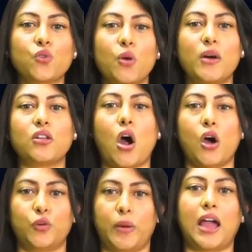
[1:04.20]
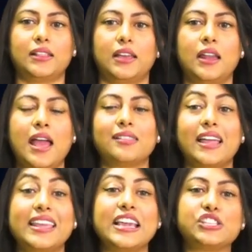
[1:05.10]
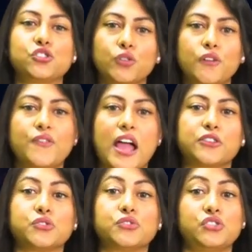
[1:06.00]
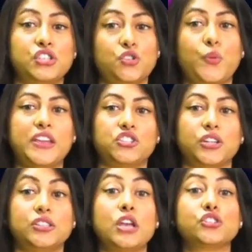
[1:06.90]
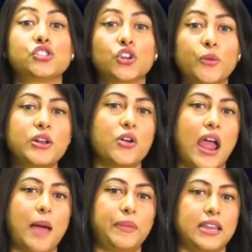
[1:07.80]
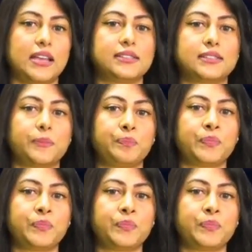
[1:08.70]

roam on autopilot, letting external factors or situations determine our happiness.